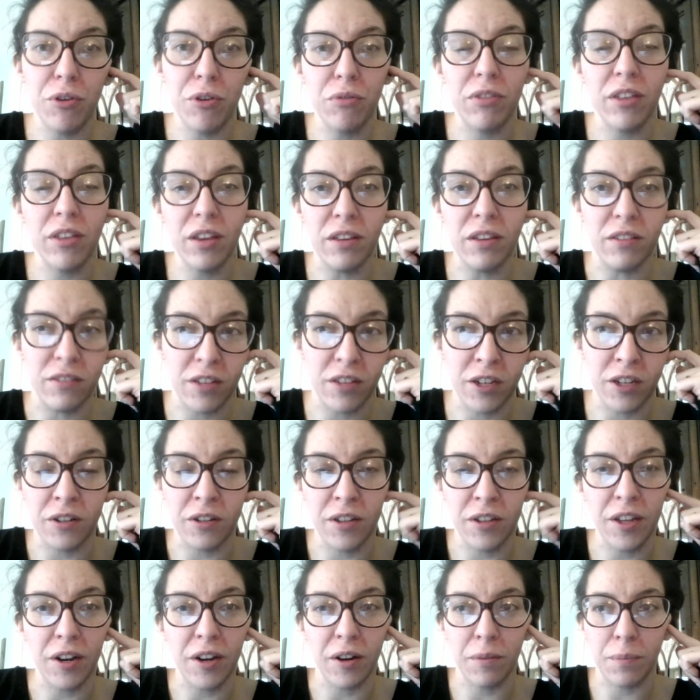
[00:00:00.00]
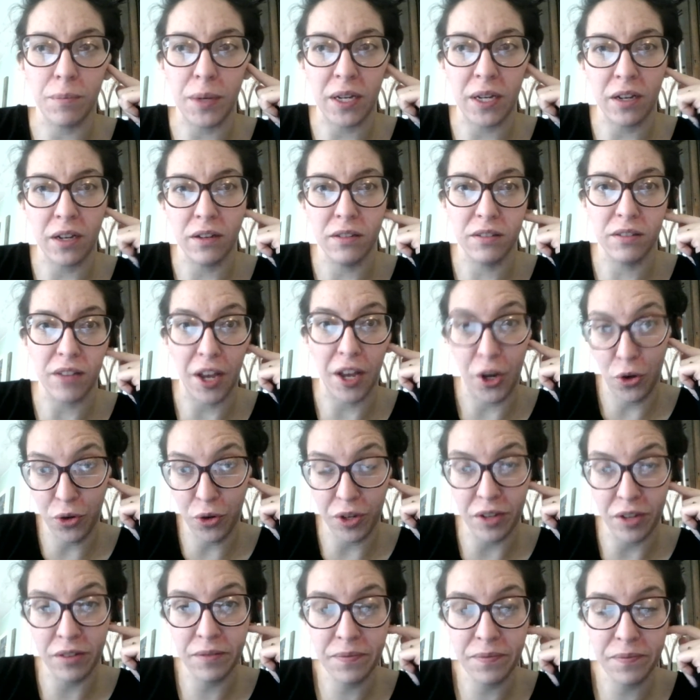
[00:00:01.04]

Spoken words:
things here and there because I could.